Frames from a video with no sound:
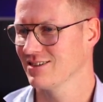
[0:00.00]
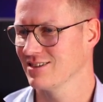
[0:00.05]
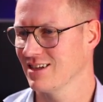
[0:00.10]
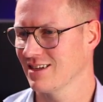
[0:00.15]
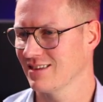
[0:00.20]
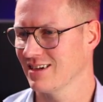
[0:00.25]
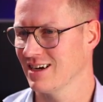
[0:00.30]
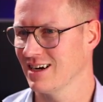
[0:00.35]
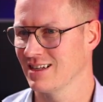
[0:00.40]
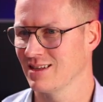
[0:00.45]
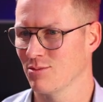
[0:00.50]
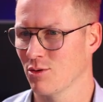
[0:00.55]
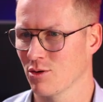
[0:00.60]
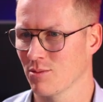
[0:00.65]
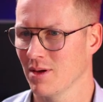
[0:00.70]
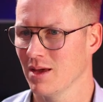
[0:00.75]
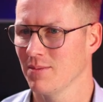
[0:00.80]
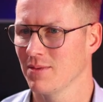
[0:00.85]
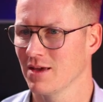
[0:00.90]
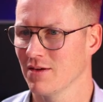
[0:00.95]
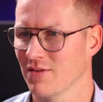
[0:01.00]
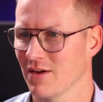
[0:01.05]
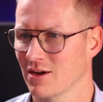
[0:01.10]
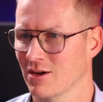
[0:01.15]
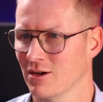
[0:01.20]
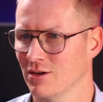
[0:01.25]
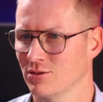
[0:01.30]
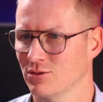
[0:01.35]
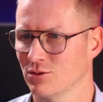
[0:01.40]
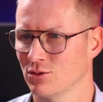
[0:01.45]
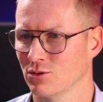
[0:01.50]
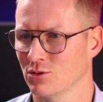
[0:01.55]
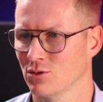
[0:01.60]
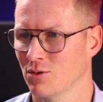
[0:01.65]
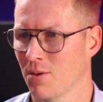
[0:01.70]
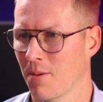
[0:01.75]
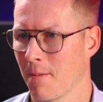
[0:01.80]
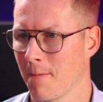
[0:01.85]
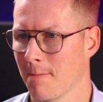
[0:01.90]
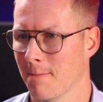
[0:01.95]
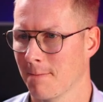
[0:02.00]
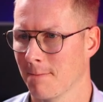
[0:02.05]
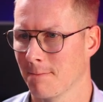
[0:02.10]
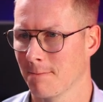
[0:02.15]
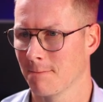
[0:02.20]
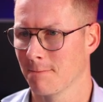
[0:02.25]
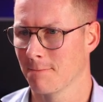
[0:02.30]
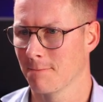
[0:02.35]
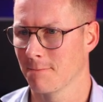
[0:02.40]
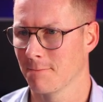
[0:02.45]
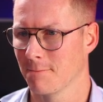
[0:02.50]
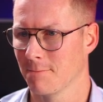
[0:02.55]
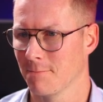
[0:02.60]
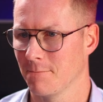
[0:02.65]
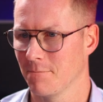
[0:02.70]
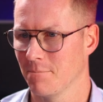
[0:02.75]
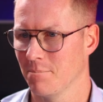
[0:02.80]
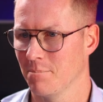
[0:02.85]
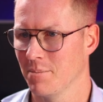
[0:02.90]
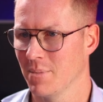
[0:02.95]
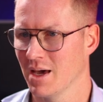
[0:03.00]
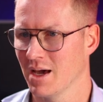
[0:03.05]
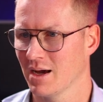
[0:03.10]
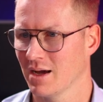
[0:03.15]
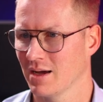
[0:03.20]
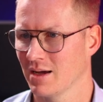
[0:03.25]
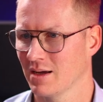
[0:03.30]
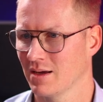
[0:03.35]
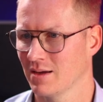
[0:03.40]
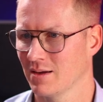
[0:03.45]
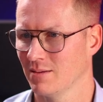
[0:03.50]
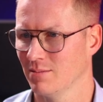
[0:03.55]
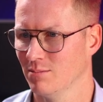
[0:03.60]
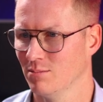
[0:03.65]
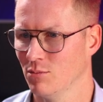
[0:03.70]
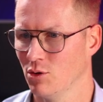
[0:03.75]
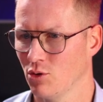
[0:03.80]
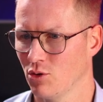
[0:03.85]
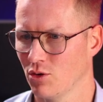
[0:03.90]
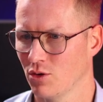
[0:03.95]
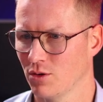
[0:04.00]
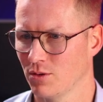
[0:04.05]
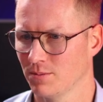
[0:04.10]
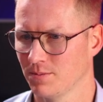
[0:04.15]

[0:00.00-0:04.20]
it's not there anymore. Maybe if I go to MacBook.